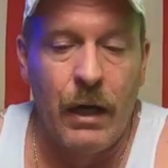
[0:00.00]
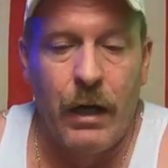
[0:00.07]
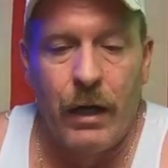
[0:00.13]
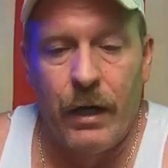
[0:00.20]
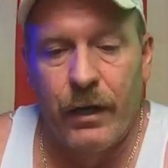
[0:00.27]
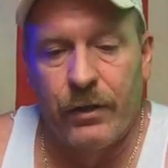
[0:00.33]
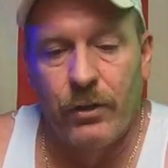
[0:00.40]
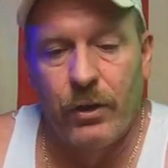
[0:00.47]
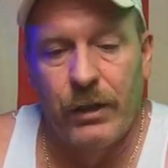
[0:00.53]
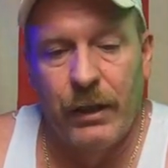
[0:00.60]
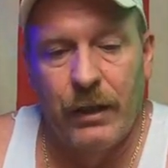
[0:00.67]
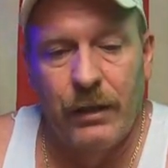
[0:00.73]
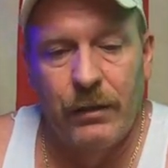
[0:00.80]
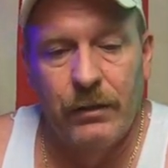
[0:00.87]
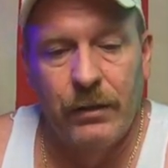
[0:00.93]
uh,
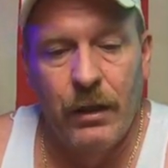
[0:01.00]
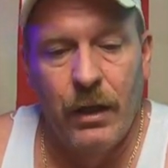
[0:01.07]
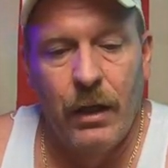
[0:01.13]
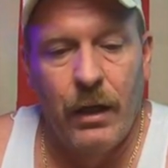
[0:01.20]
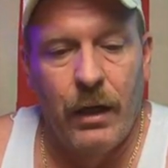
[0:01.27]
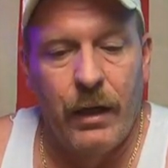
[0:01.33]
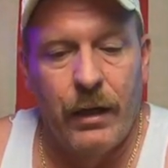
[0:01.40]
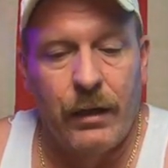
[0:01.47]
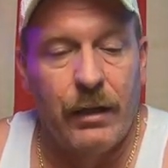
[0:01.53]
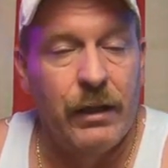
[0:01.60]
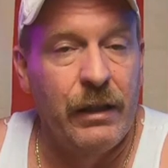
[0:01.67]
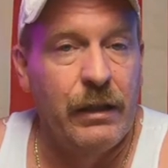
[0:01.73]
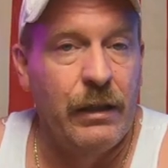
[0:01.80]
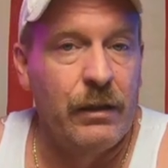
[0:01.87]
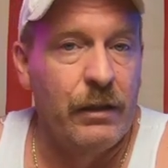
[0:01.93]
cooking uh,
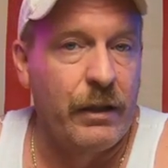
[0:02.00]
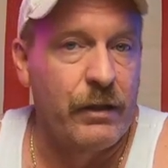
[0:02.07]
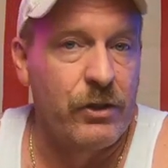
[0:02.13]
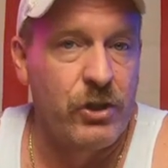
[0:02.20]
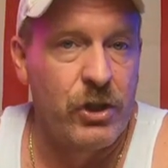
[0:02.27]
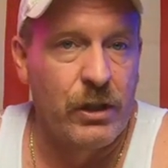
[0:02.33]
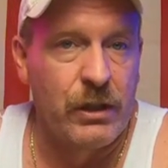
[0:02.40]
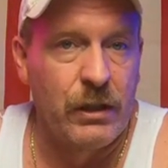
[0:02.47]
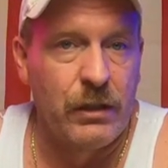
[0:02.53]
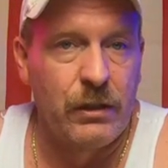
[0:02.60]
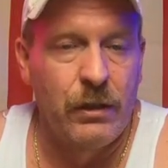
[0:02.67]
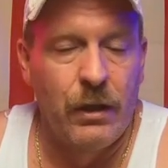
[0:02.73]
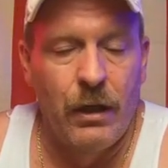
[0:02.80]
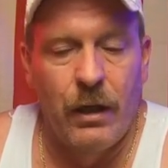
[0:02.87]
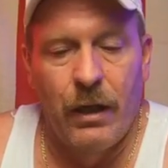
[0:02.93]
cleaning like
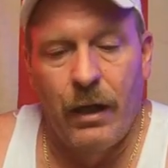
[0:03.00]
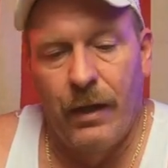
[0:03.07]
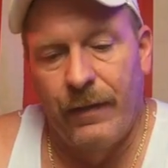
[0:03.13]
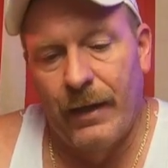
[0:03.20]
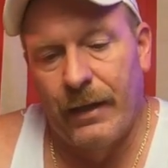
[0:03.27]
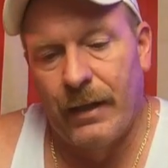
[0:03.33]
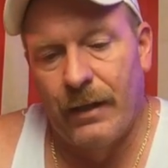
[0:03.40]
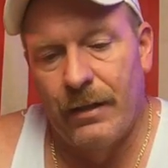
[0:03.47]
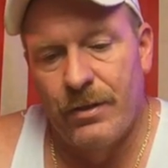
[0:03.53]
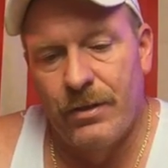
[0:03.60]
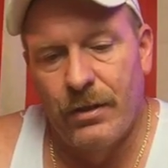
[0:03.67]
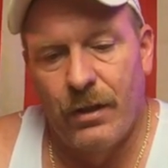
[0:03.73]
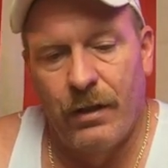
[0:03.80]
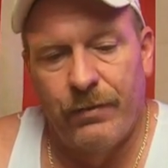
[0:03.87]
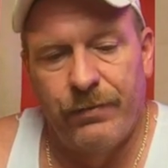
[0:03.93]
chicken and that kind of
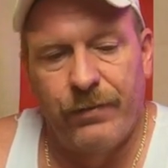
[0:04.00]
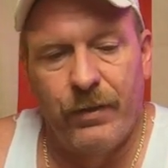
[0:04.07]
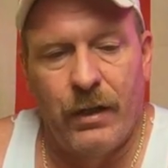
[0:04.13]
stuff.